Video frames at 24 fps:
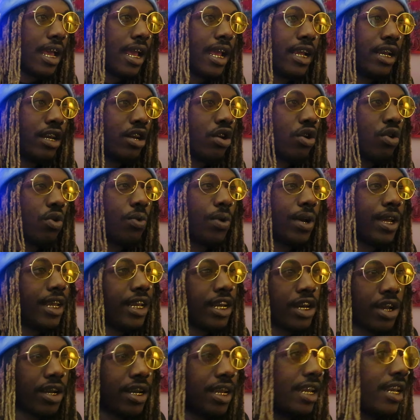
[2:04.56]
Ain't no way
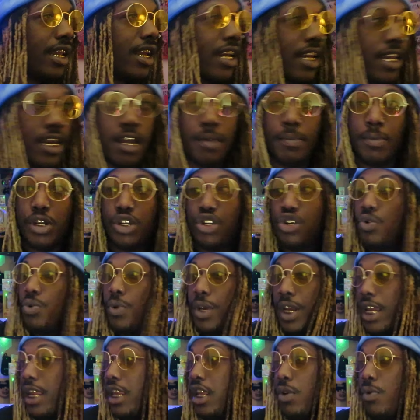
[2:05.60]
he called that nigga number
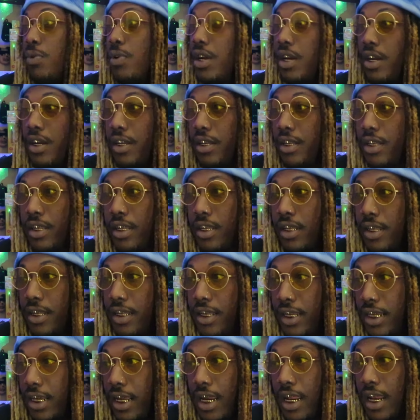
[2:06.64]
two anywhere.
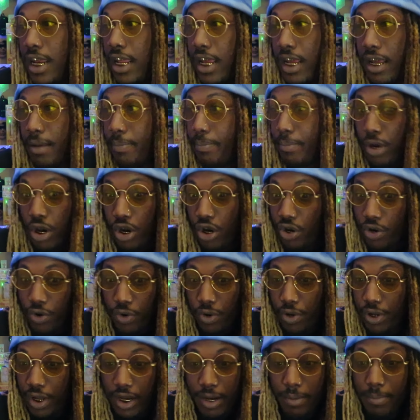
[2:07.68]
Saying that nigga a
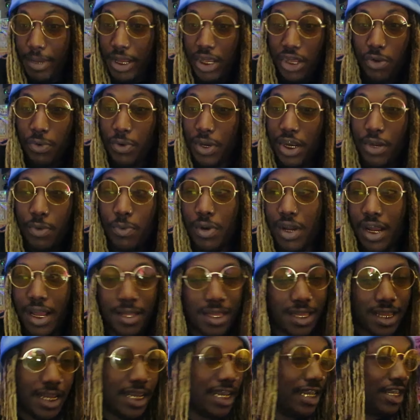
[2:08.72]
burger on the menu anywhere.
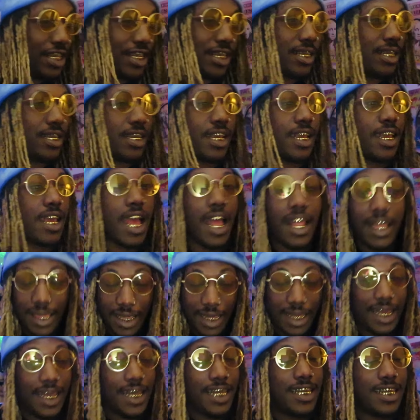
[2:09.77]
I think he
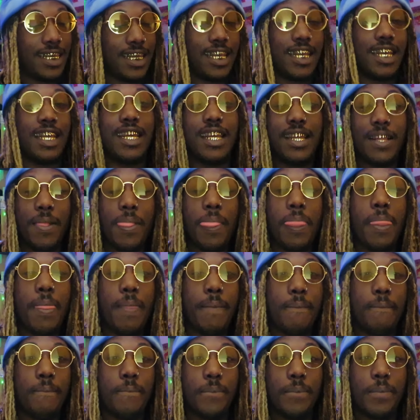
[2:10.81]
said.
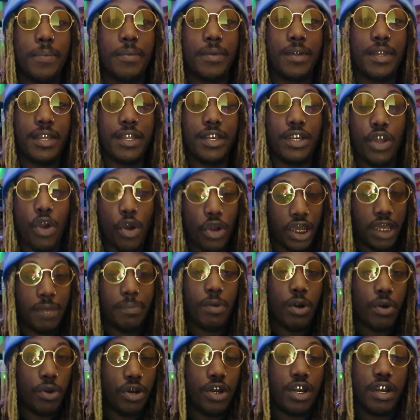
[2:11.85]
Doggy
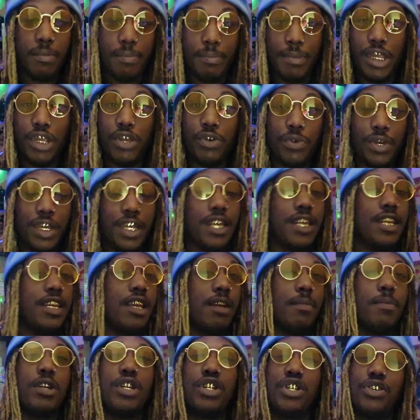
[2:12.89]
bone on the menu, he at
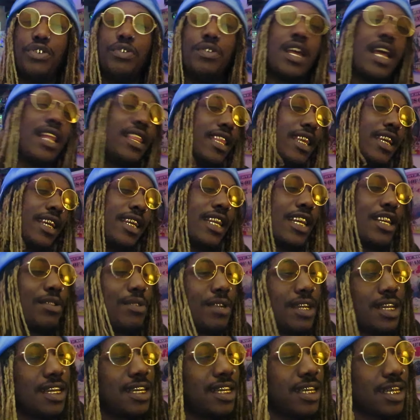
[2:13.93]
number two. I think
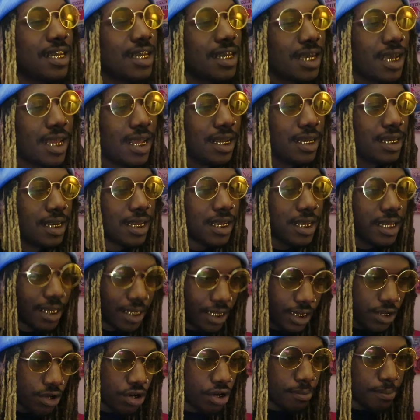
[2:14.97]
that's what he said, like,
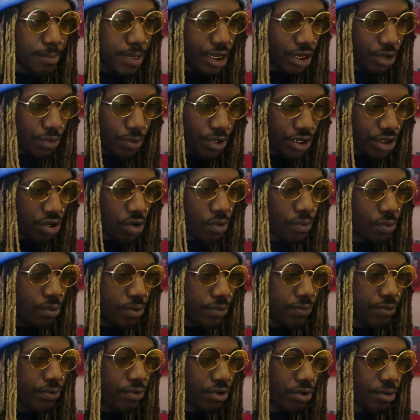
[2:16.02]
nigga, he at the menu, it's
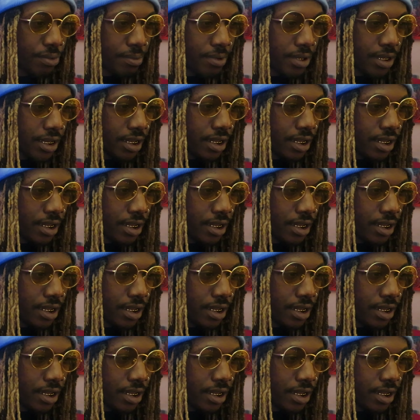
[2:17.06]
over for him.